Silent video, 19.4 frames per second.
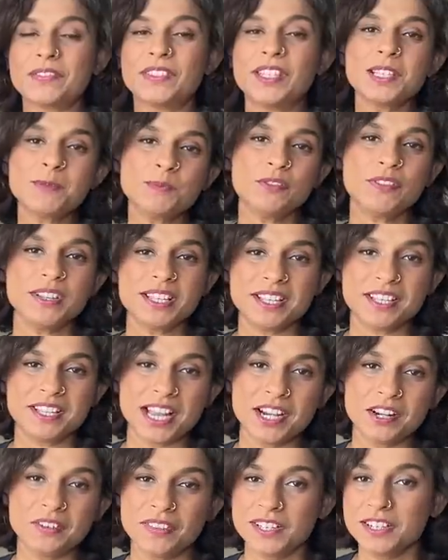this movie is a
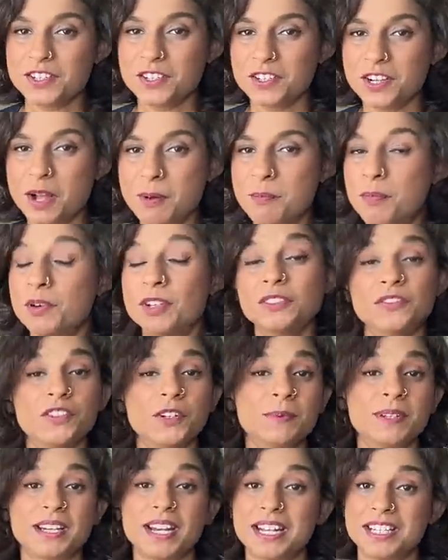sign of things to come, both
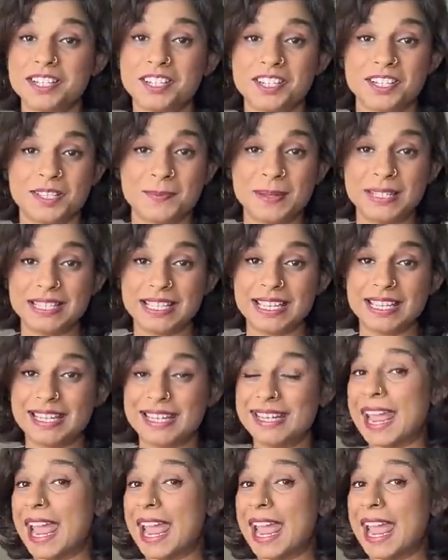from director Jasmeet K. Reen